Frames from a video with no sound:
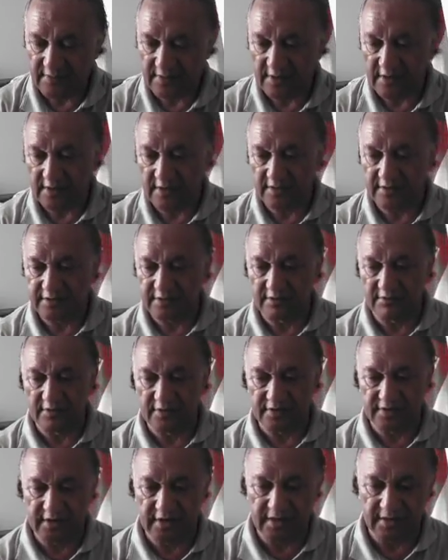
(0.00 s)
I don't
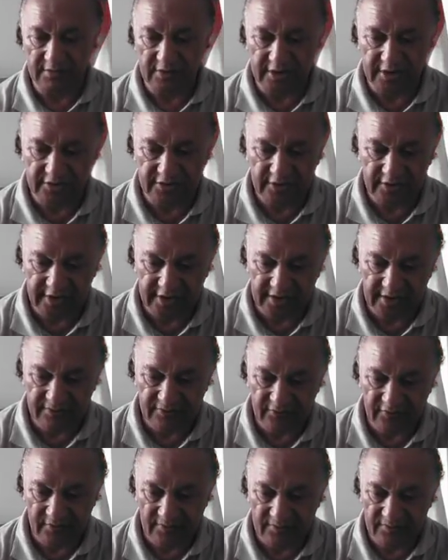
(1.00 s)
want anybody turning up
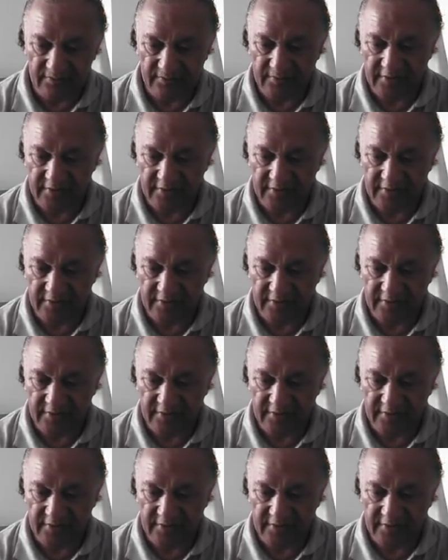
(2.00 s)
from